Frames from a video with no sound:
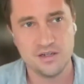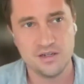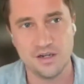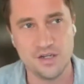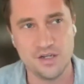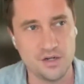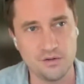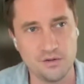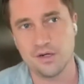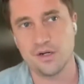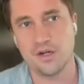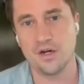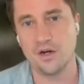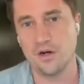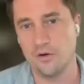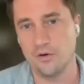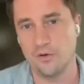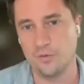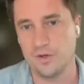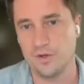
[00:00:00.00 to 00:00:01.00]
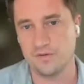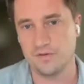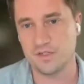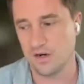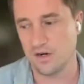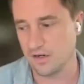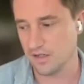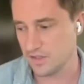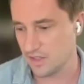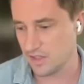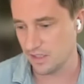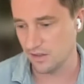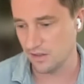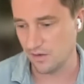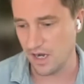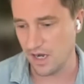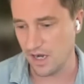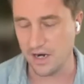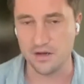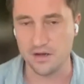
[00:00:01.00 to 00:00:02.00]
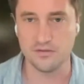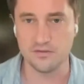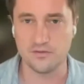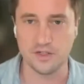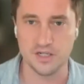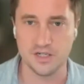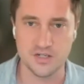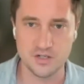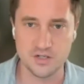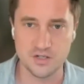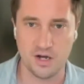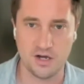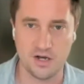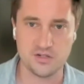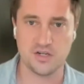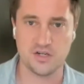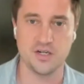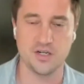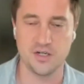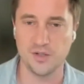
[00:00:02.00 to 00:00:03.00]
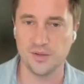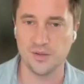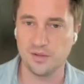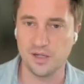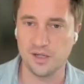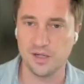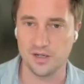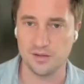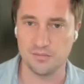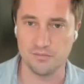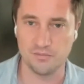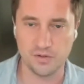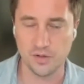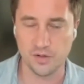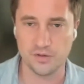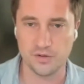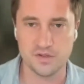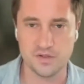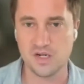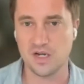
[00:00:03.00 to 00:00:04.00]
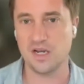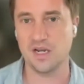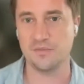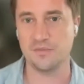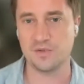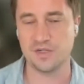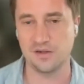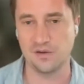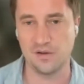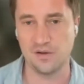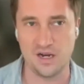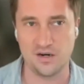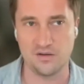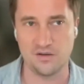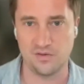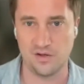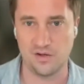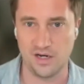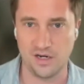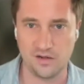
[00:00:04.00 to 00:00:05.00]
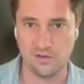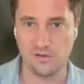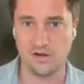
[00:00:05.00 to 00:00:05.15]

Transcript: A year ago, we've started seeing a lot of uh, small scale um, prototypes and a lot of like,